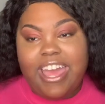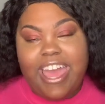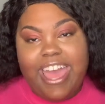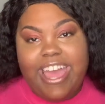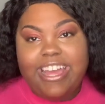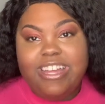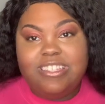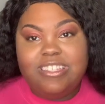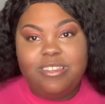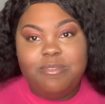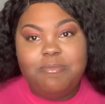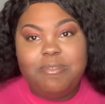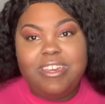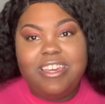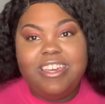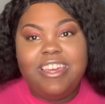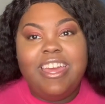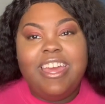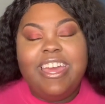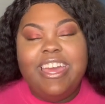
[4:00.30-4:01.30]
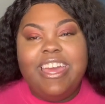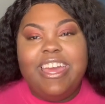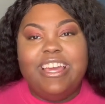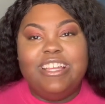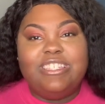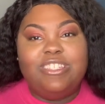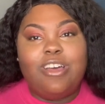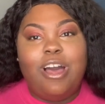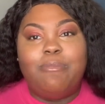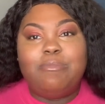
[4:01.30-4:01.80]
an aid to me.
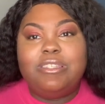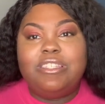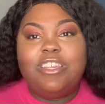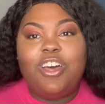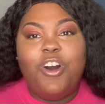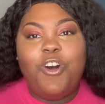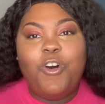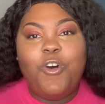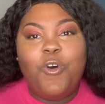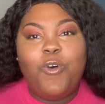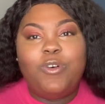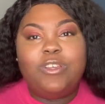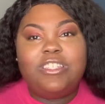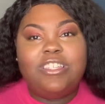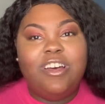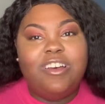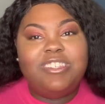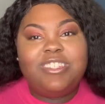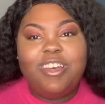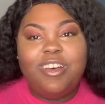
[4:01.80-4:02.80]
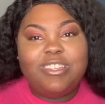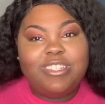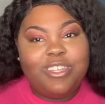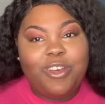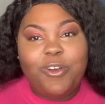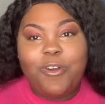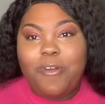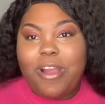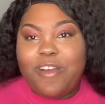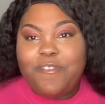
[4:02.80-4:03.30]
And so I'm so
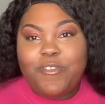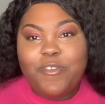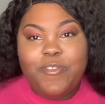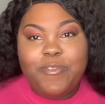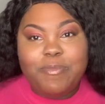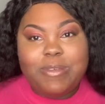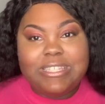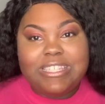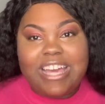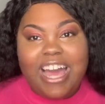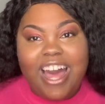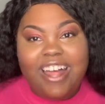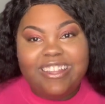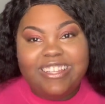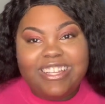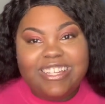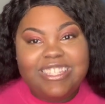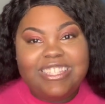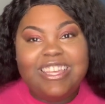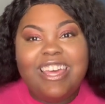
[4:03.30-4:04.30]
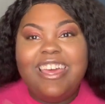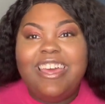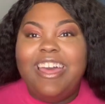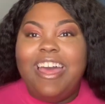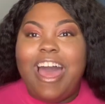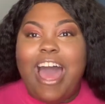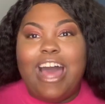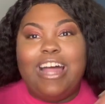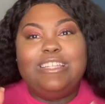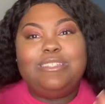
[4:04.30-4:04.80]
grateful for Miss Collins.
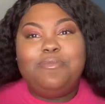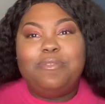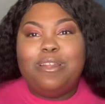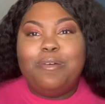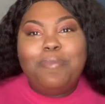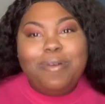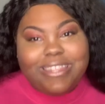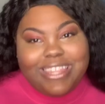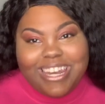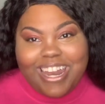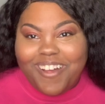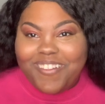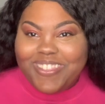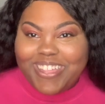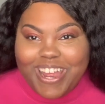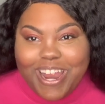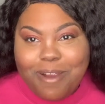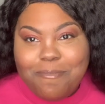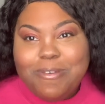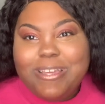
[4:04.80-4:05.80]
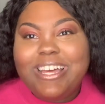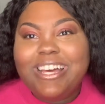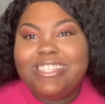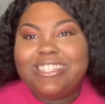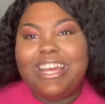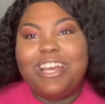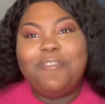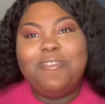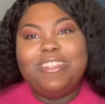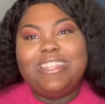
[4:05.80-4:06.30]
I just want to put that out there, because
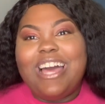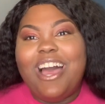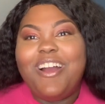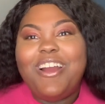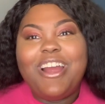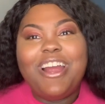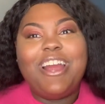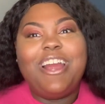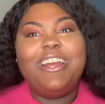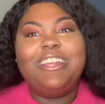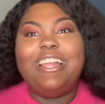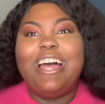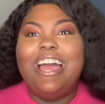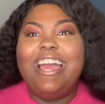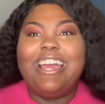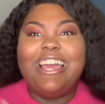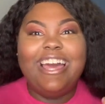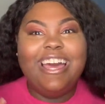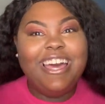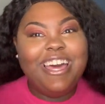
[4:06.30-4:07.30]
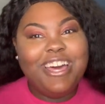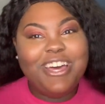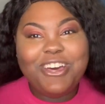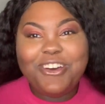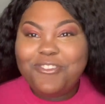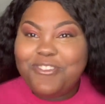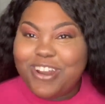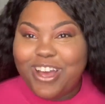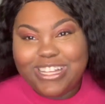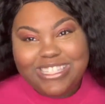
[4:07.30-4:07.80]
like without her, like
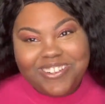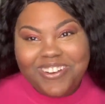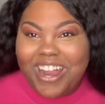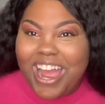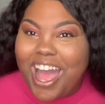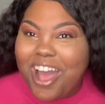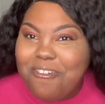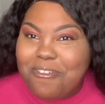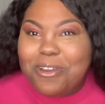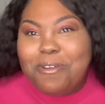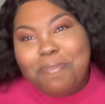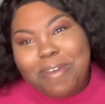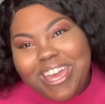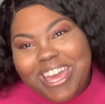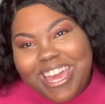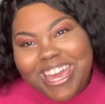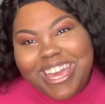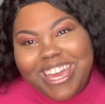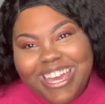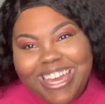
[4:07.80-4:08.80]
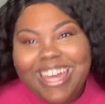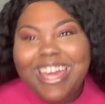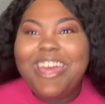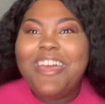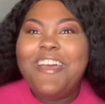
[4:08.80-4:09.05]
who knows if I would be.